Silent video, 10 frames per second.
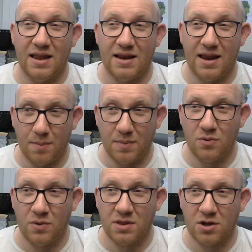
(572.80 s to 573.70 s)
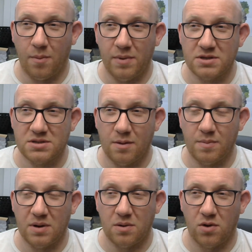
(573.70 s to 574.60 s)
Let me know in the comments down
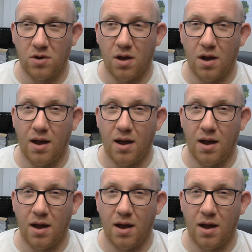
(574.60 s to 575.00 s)
below,